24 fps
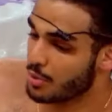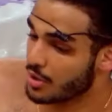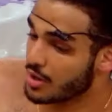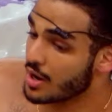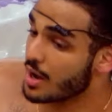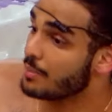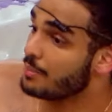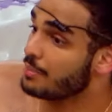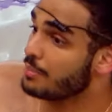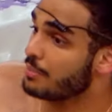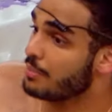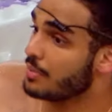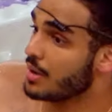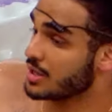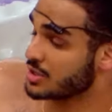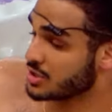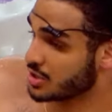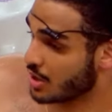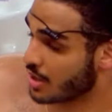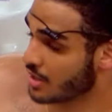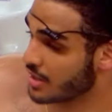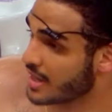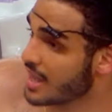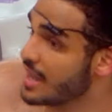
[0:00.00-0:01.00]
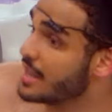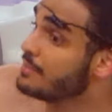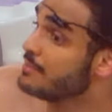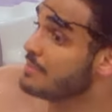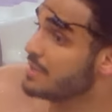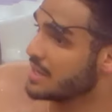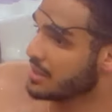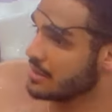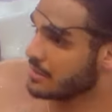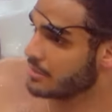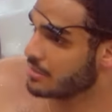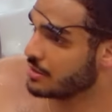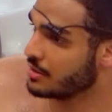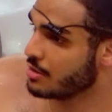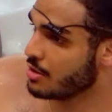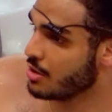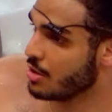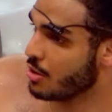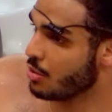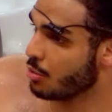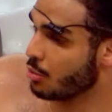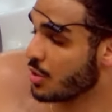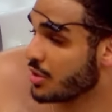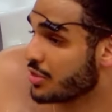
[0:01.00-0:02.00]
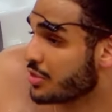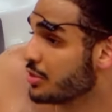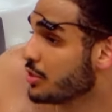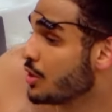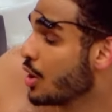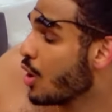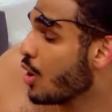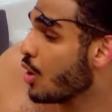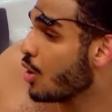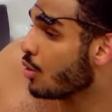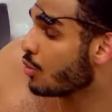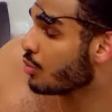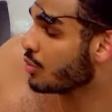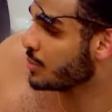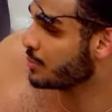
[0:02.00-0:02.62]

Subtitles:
put up a target and me with no